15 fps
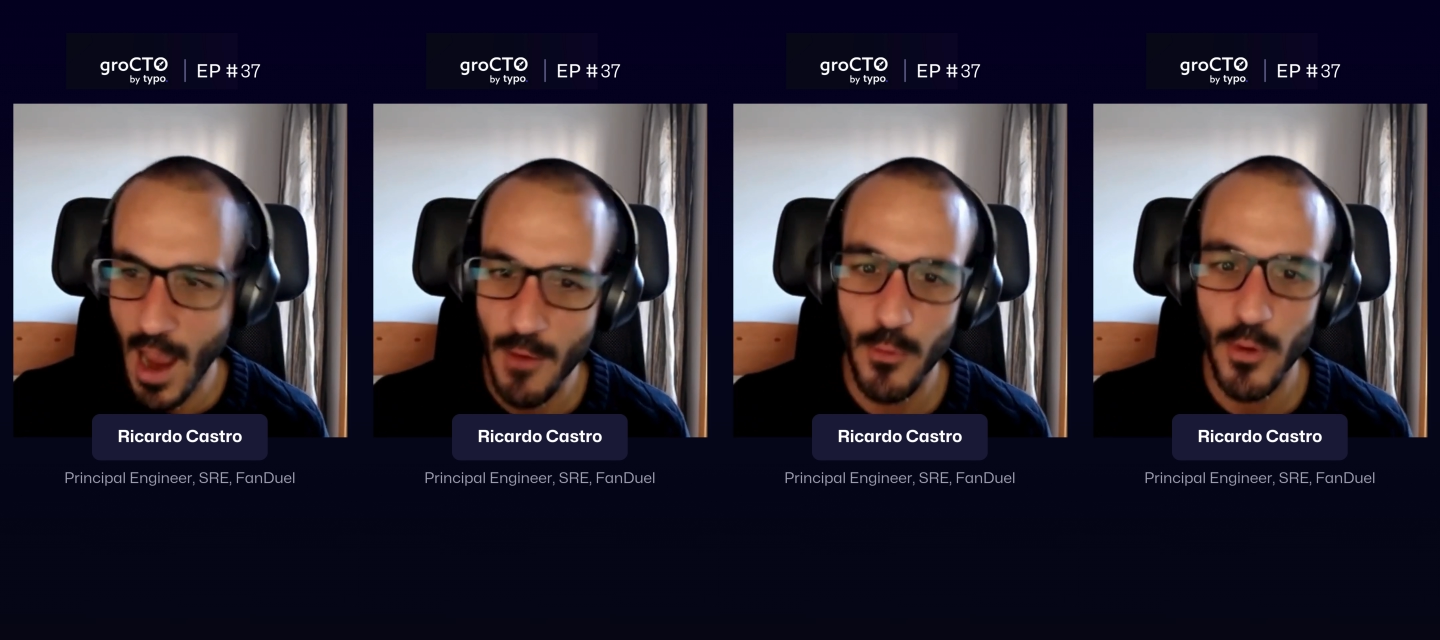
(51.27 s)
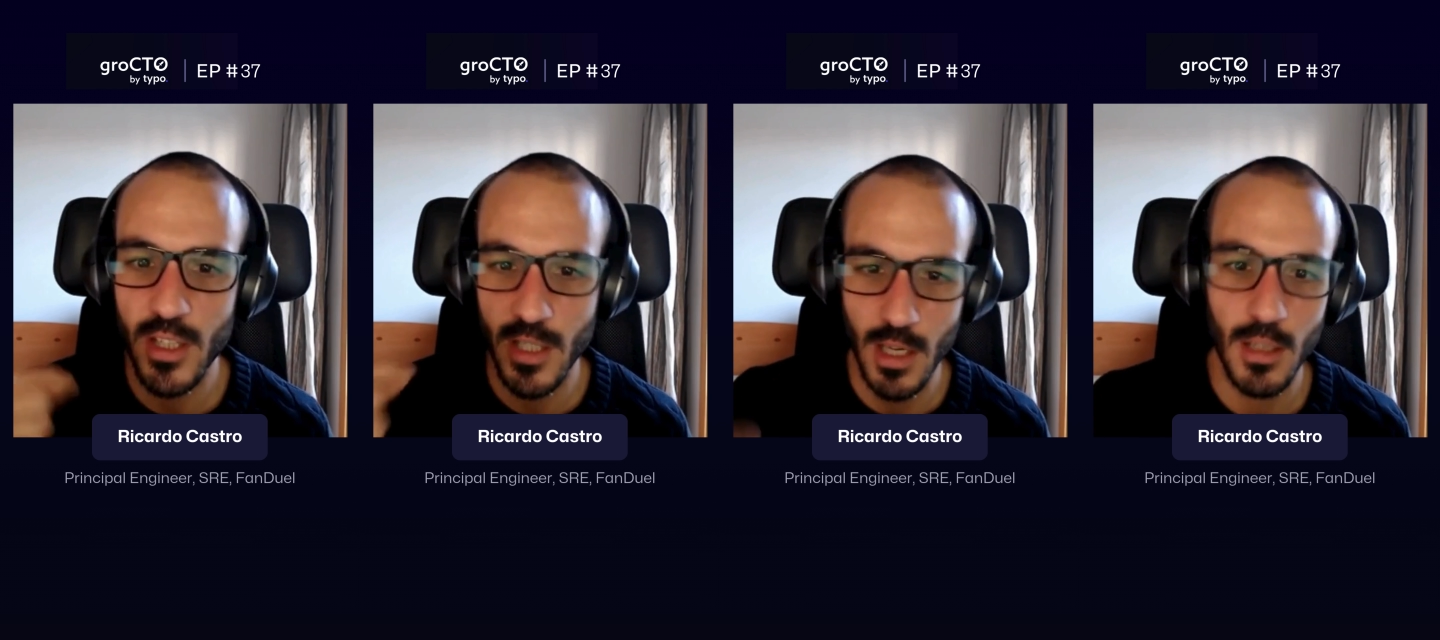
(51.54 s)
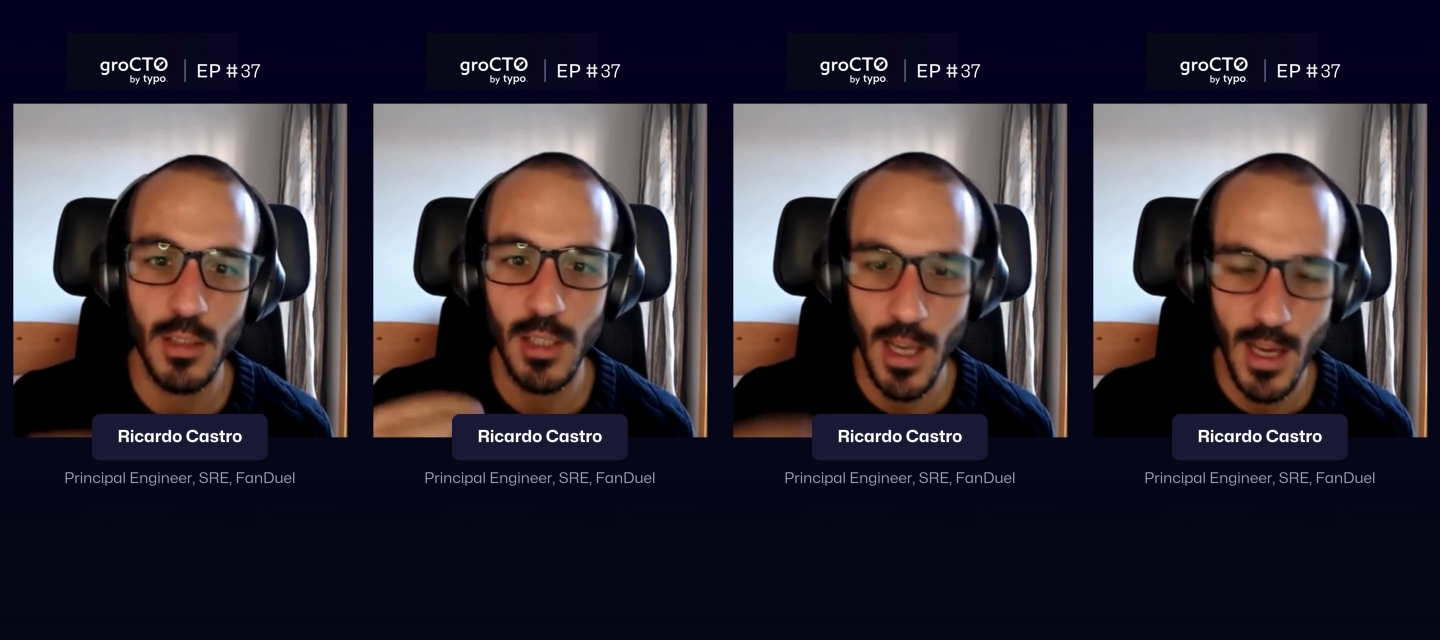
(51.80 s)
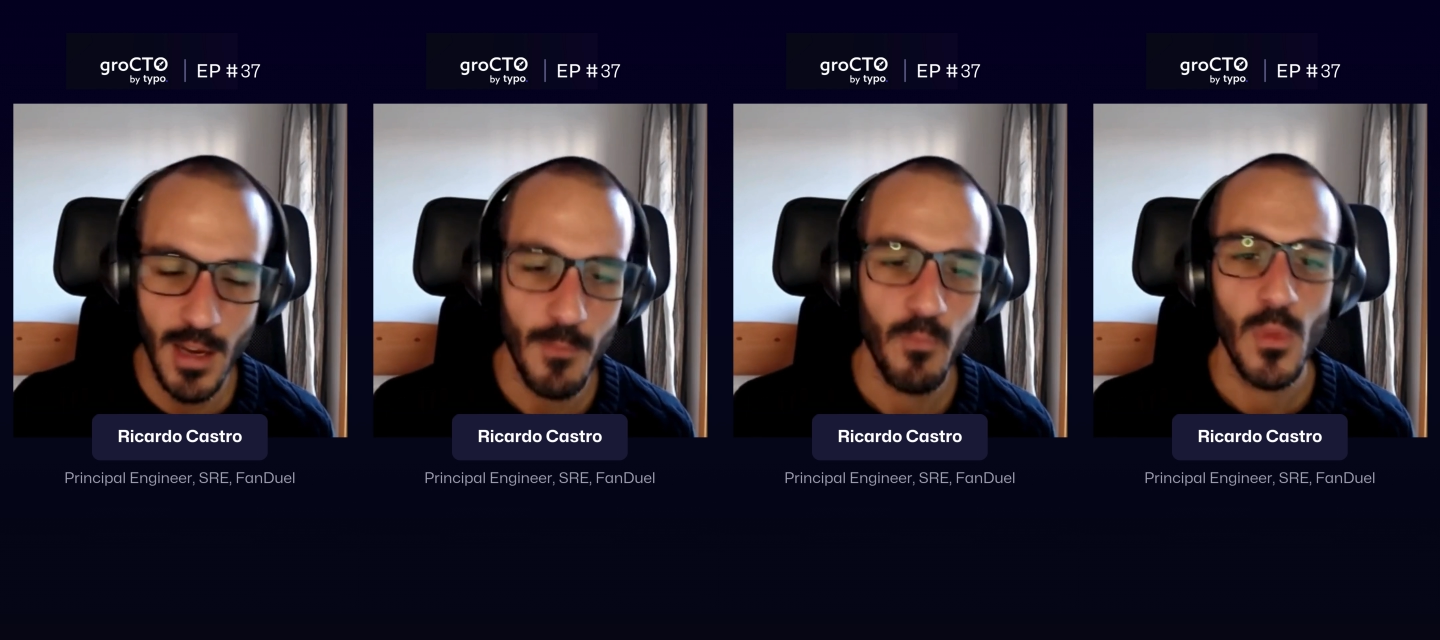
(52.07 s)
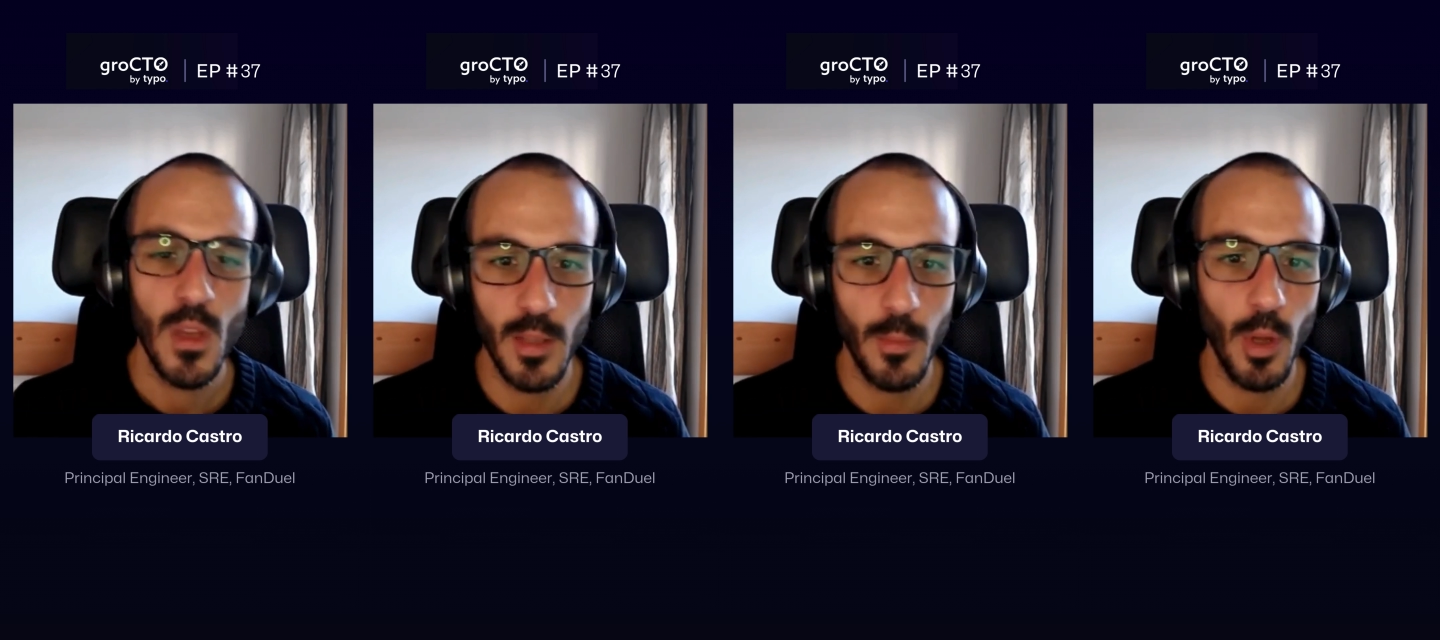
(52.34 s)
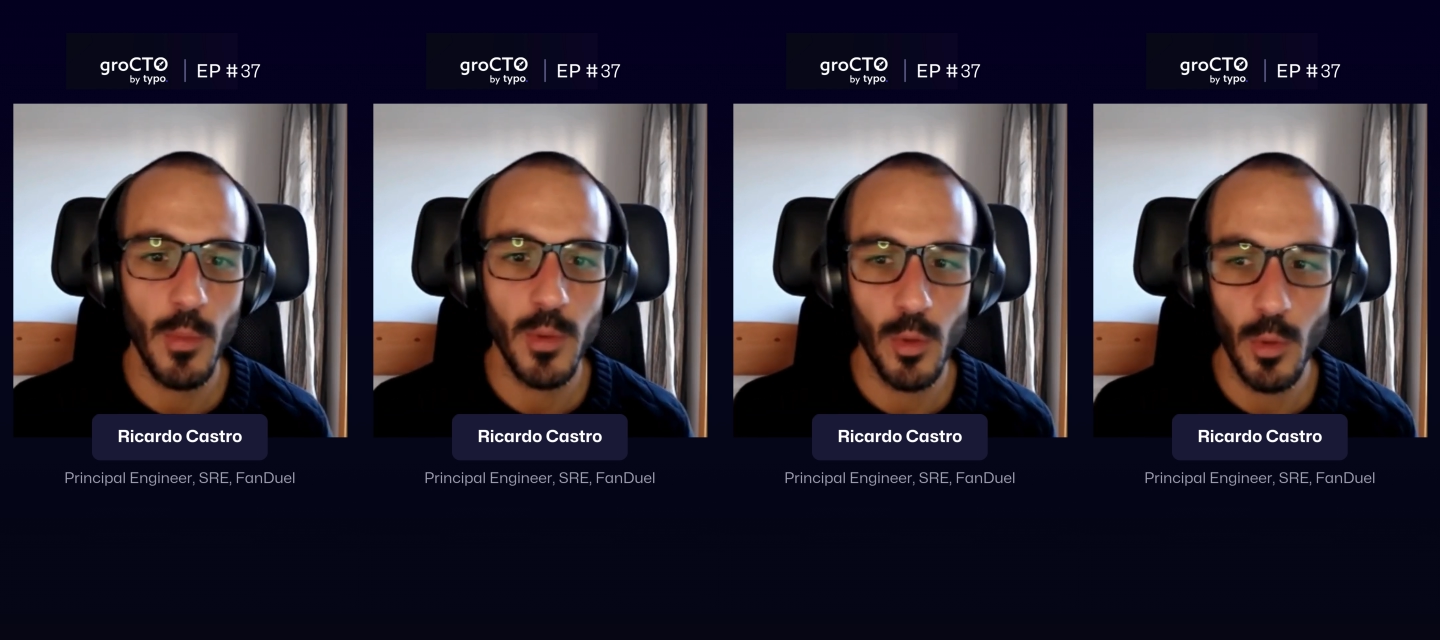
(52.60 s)
every single day,
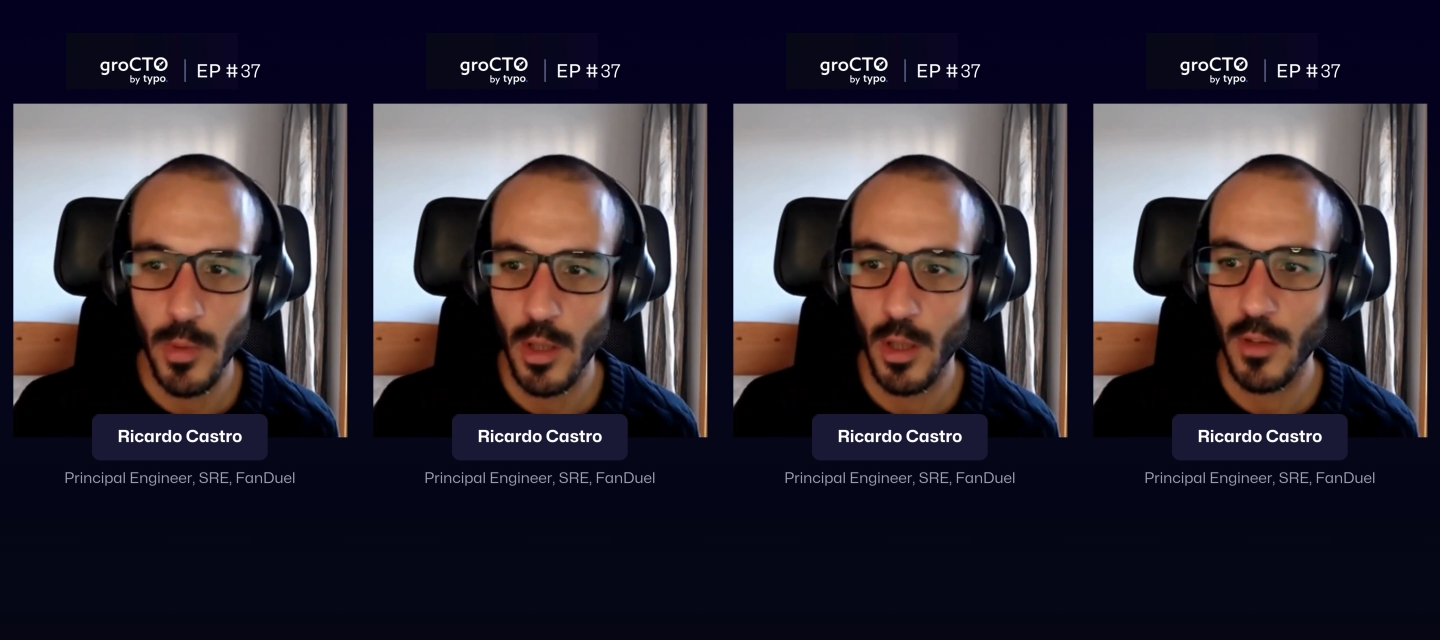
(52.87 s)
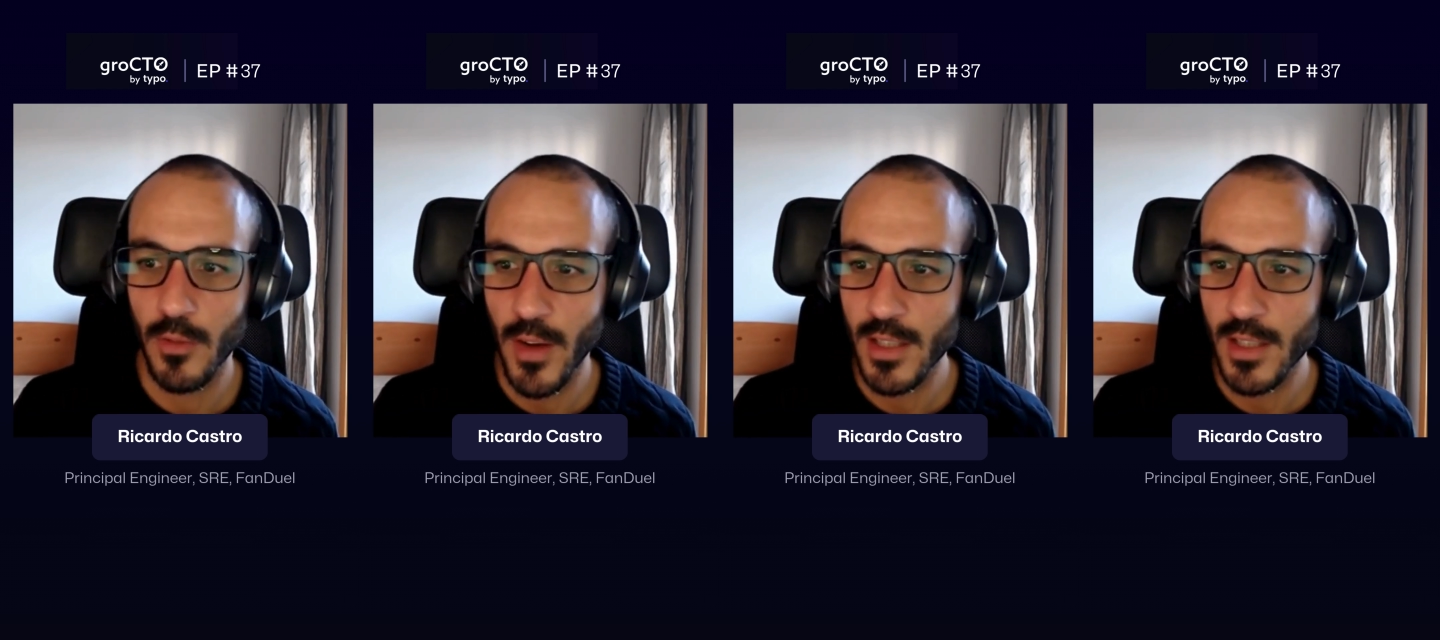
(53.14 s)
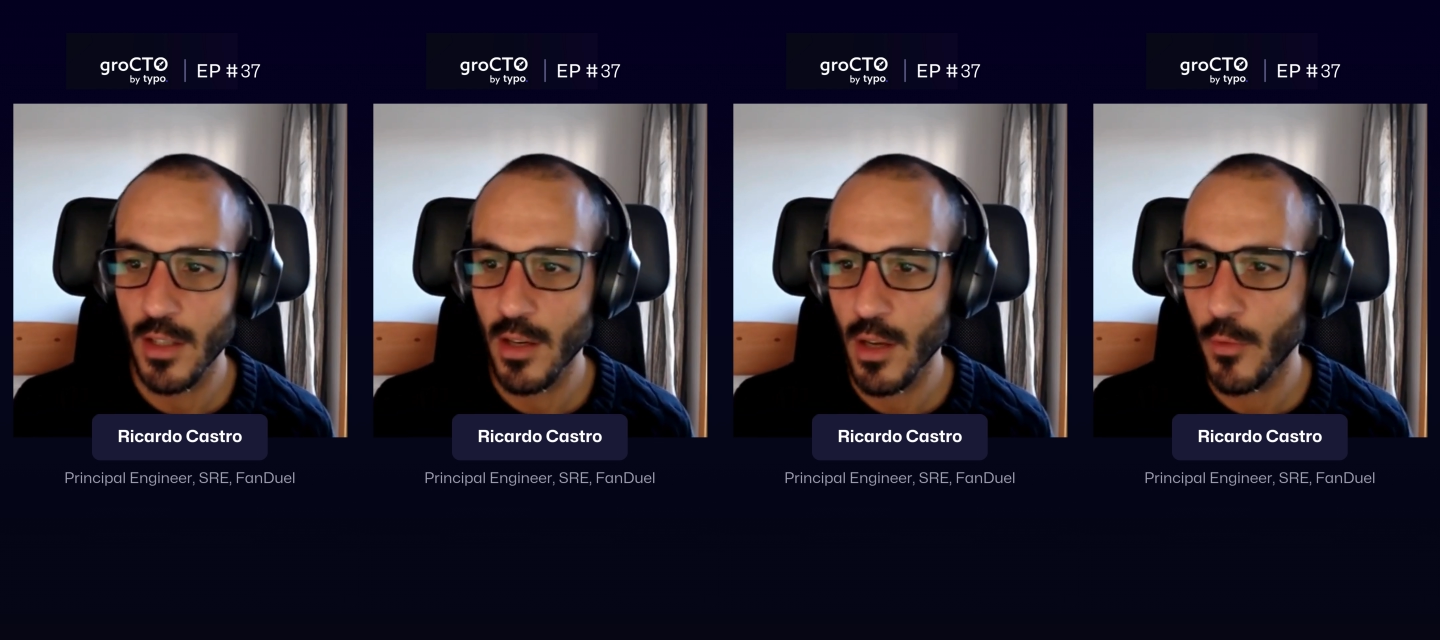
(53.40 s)
deployments will be a lot faster.